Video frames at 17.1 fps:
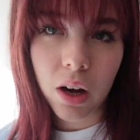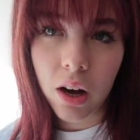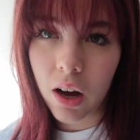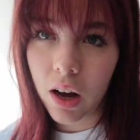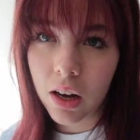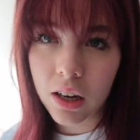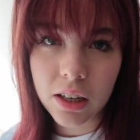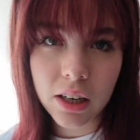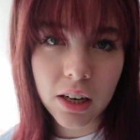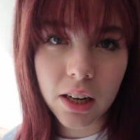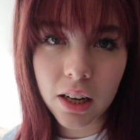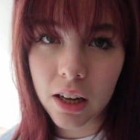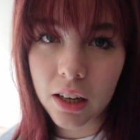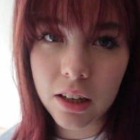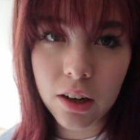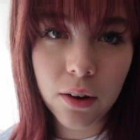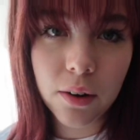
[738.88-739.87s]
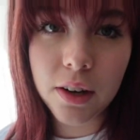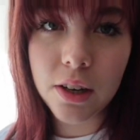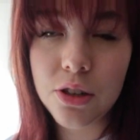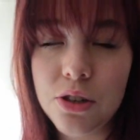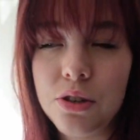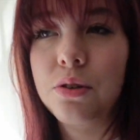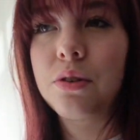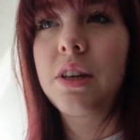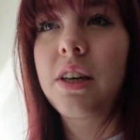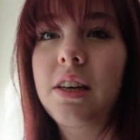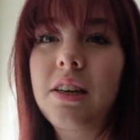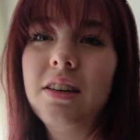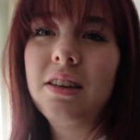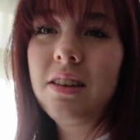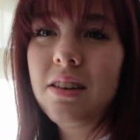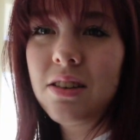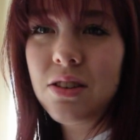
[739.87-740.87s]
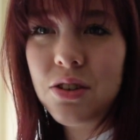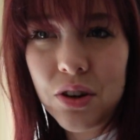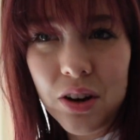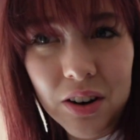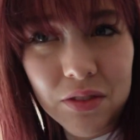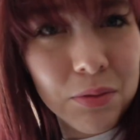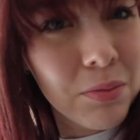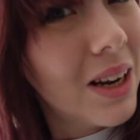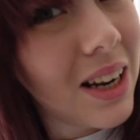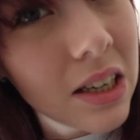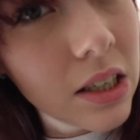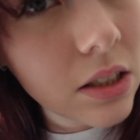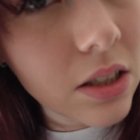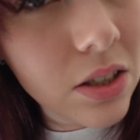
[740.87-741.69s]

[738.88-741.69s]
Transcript: are gonna get going to the Sagrada Familia